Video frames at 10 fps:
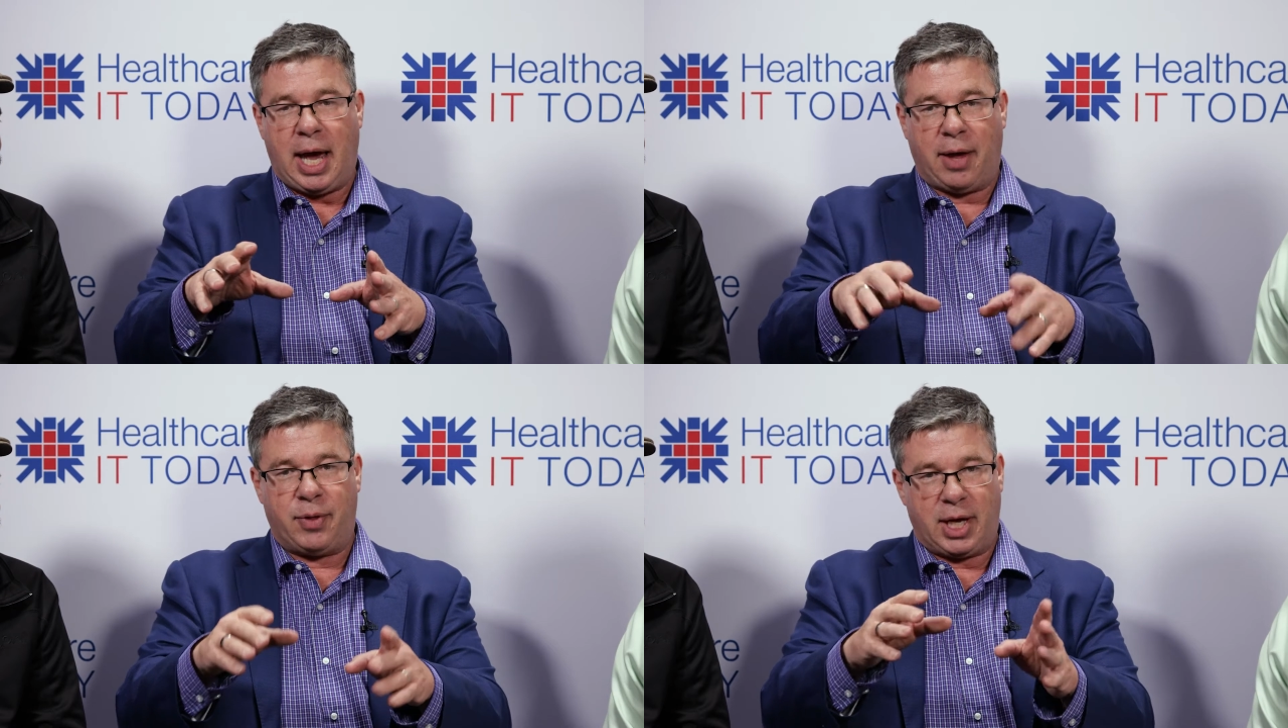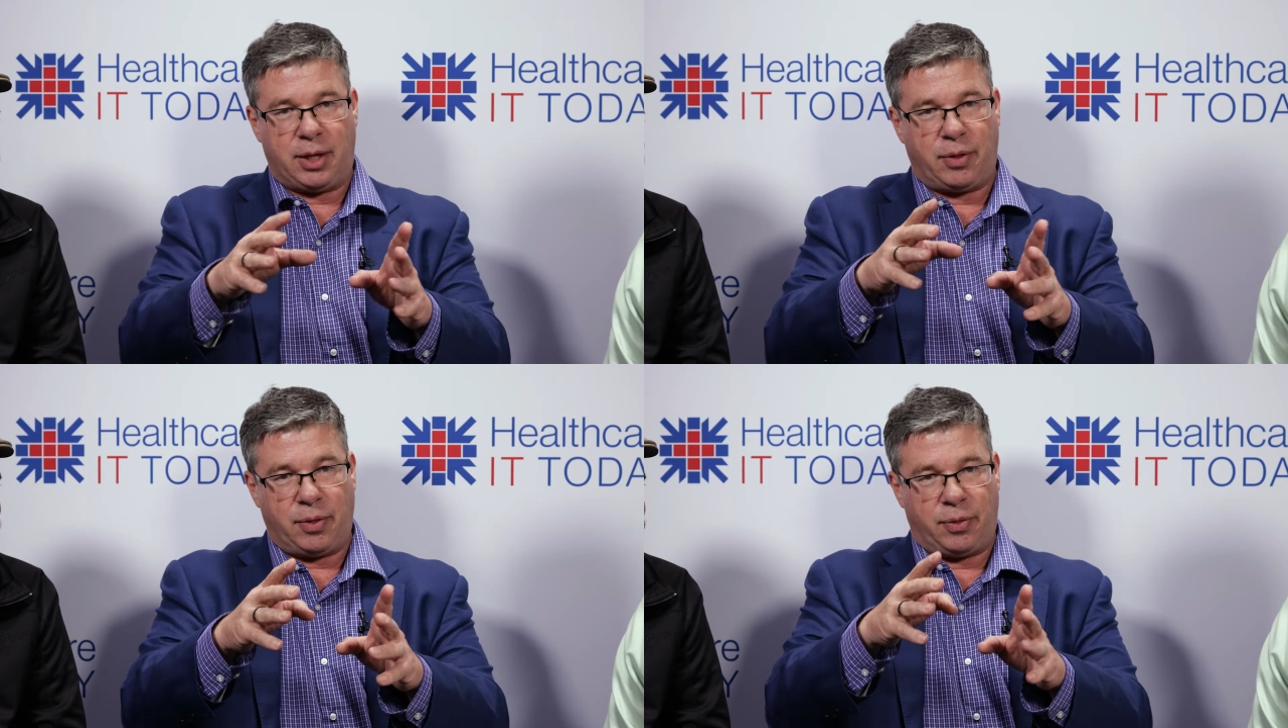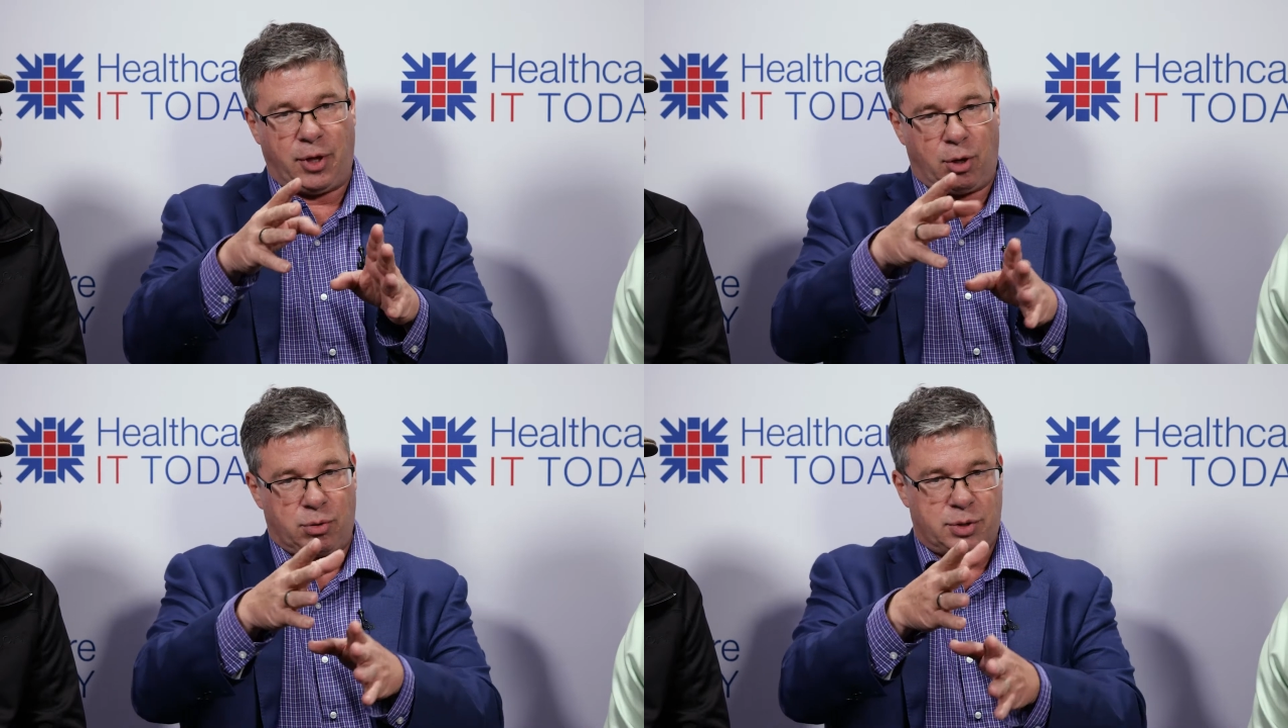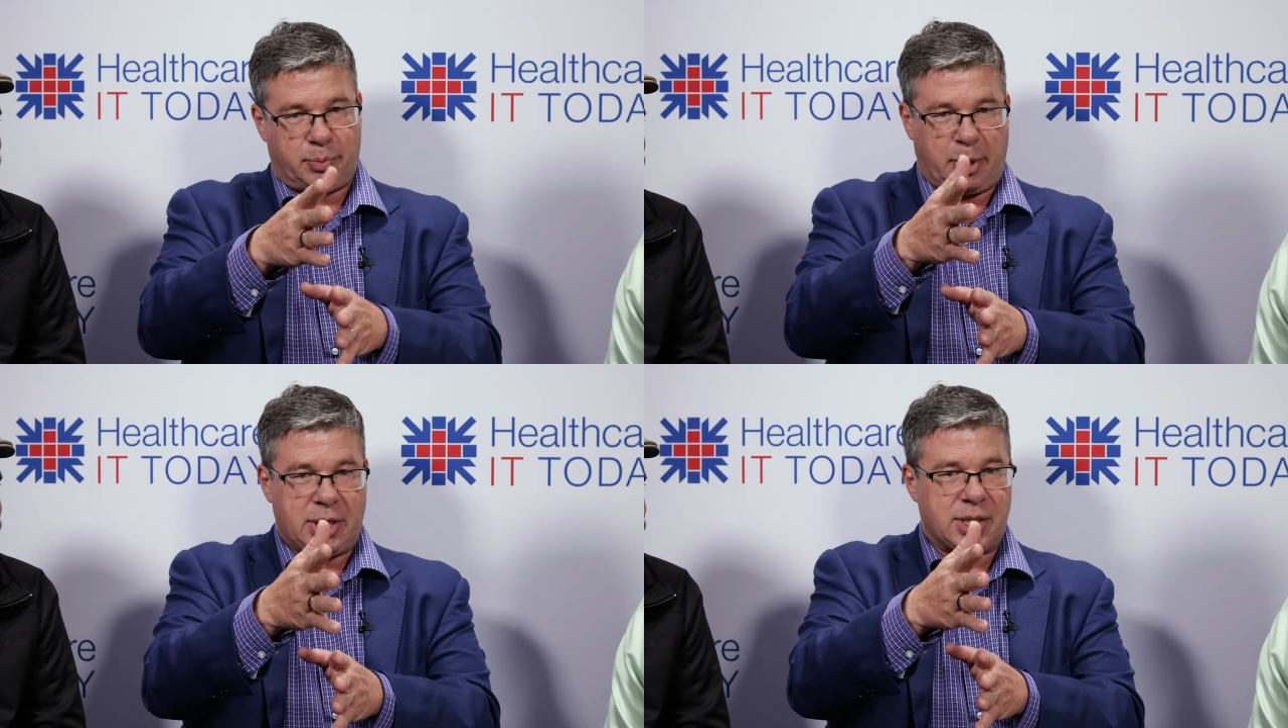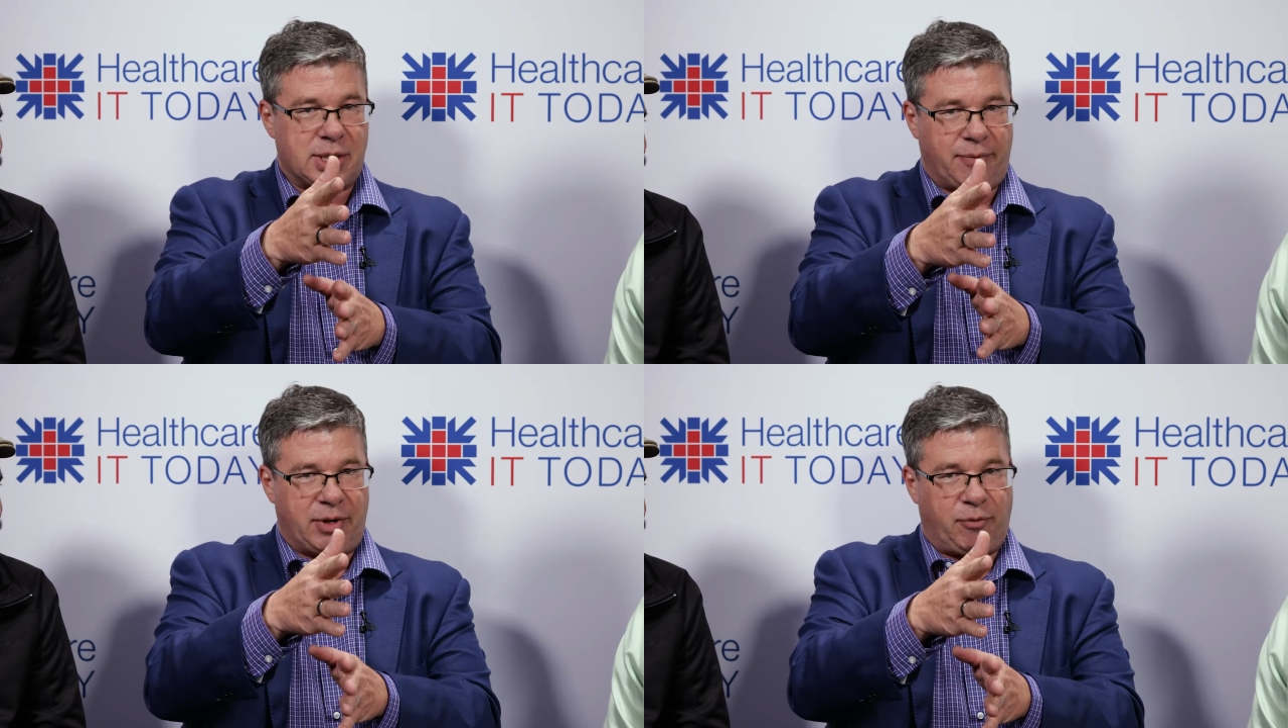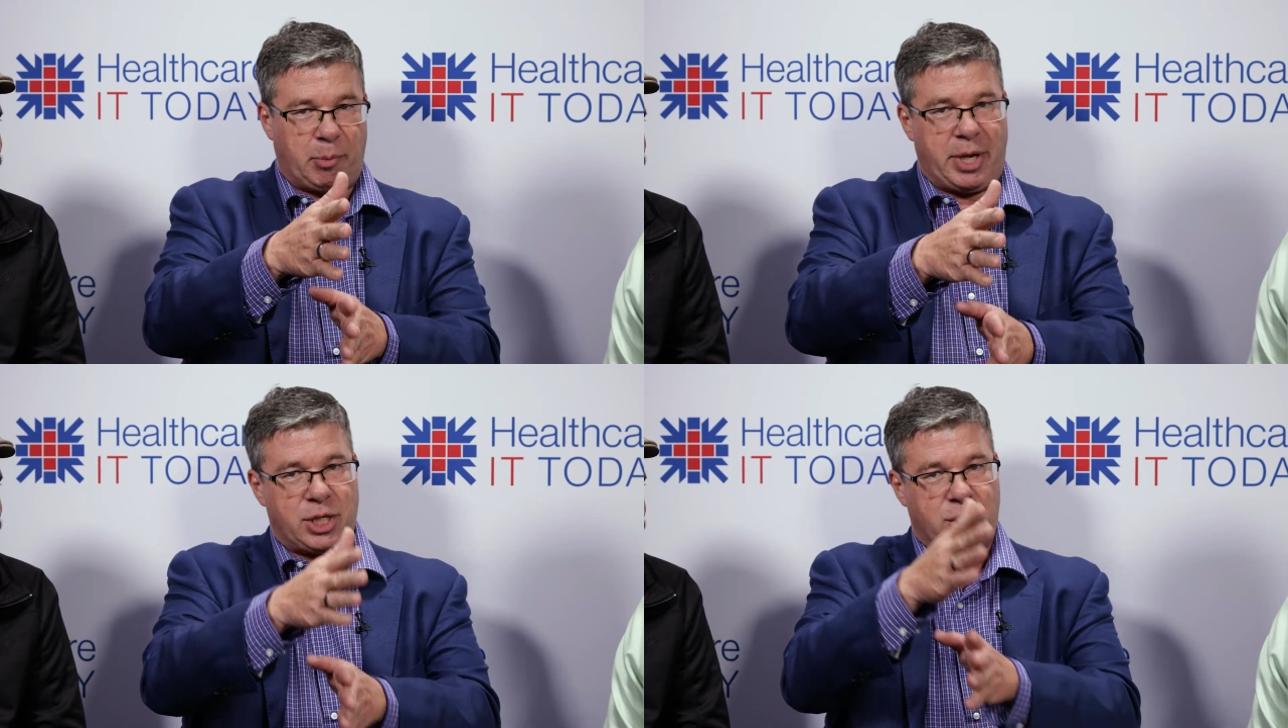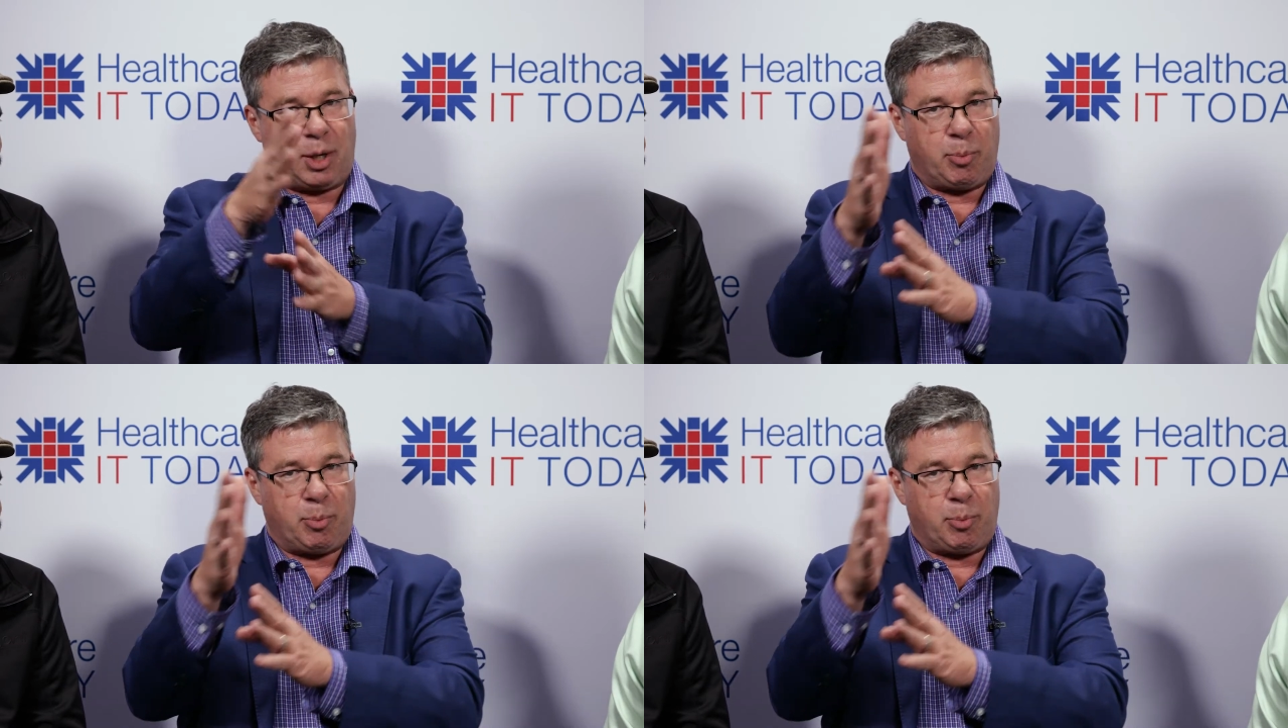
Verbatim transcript: And then those pieces of information